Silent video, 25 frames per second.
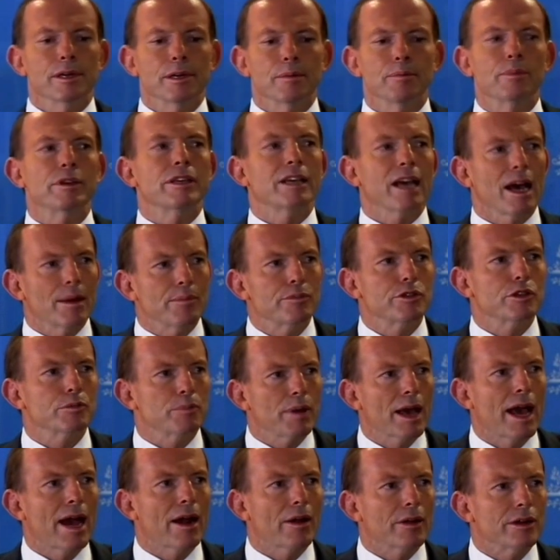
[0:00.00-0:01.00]
becomes
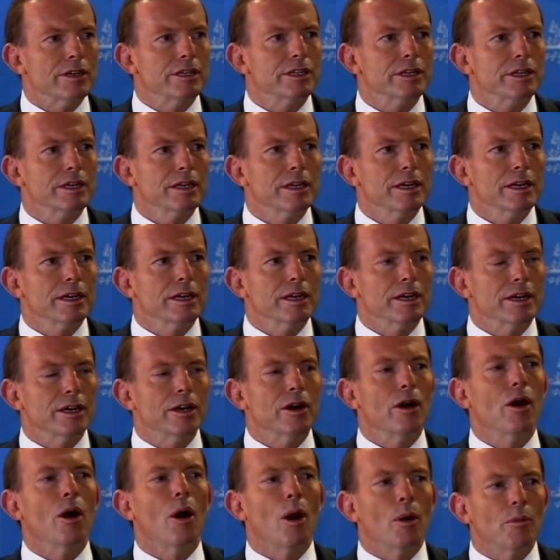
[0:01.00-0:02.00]
apparent,
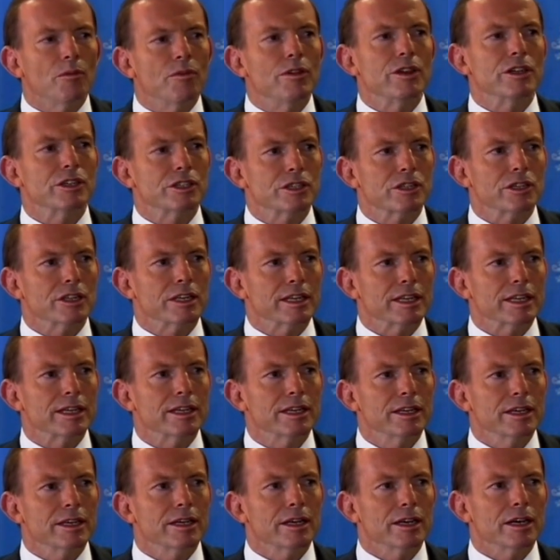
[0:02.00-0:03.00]

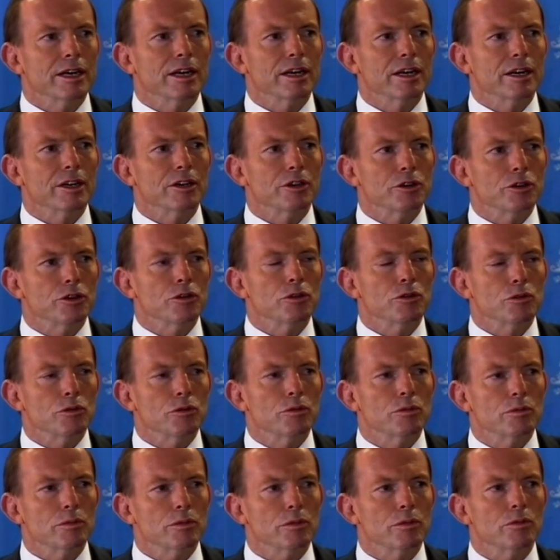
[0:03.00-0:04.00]
obviously
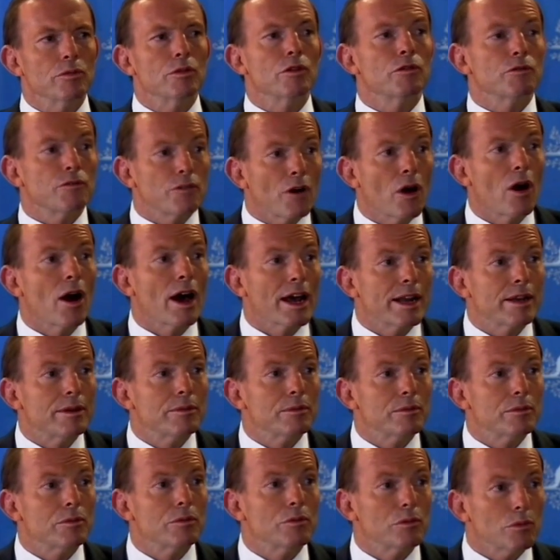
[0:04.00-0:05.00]
you refine
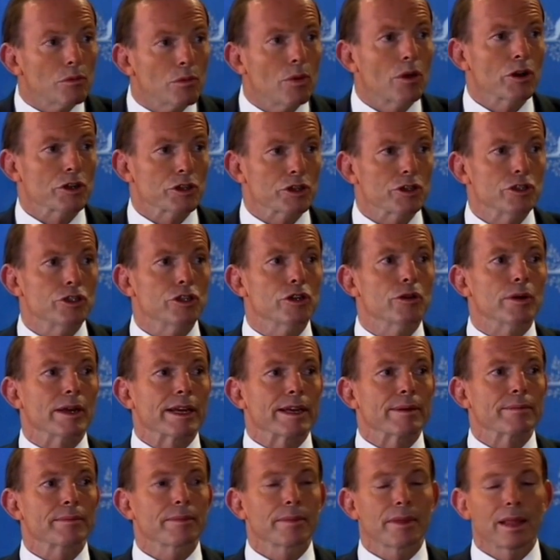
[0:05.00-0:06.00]
what you're
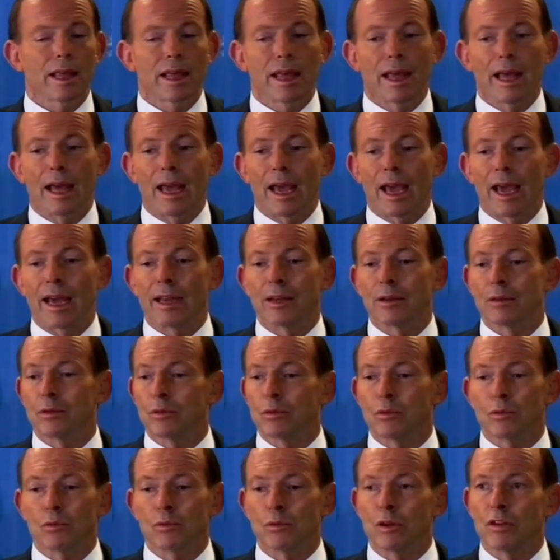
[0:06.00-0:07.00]
doing.
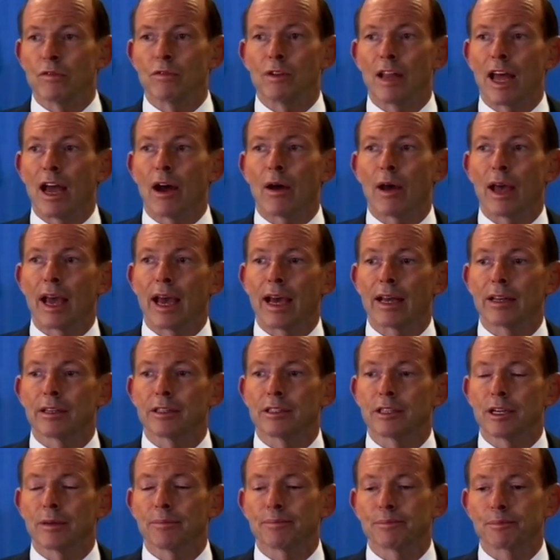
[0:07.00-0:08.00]
And we've now
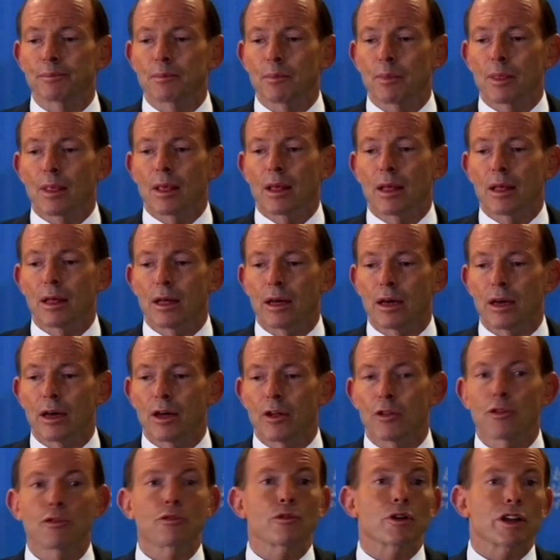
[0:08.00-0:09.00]
had
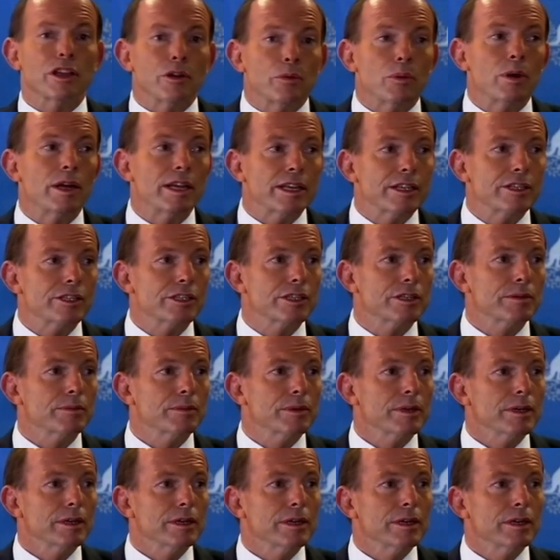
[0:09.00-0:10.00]
3 weeks
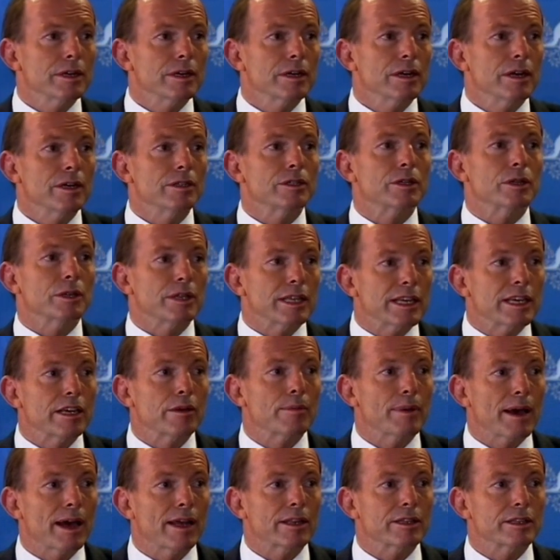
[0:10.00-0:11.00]
to think
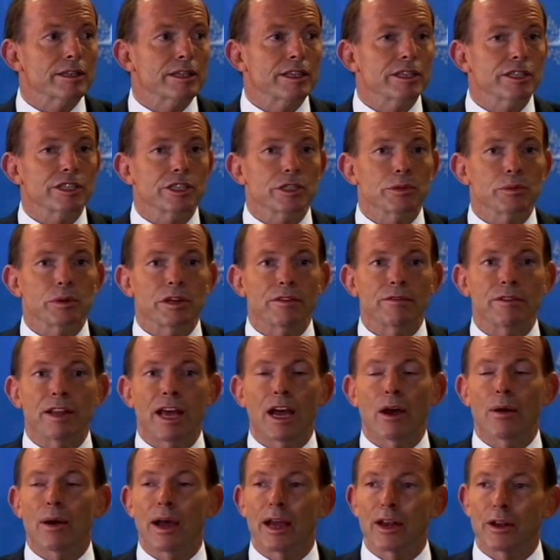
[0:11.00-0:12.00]
about this. We've
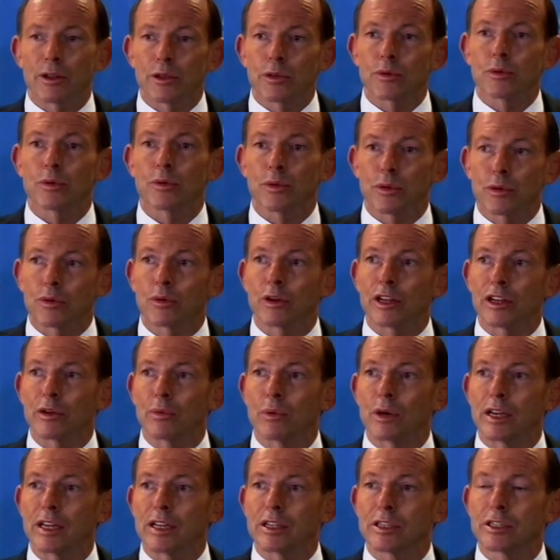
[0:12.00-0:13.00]
now had three
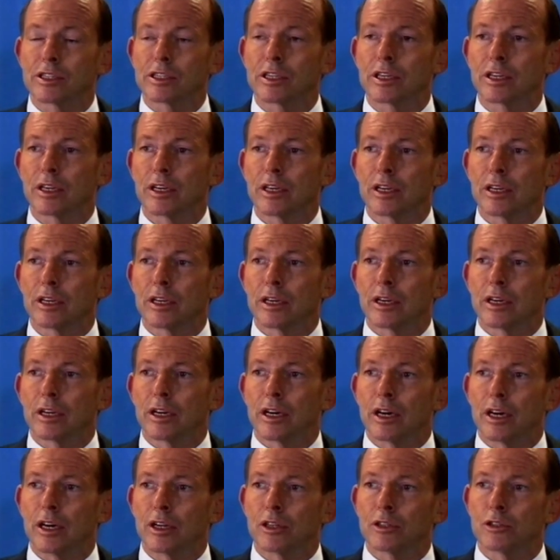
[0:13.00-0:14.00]
weeks
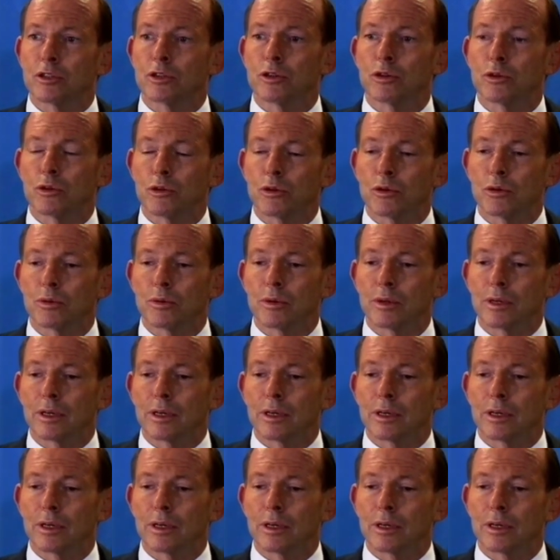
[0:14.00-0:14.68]
to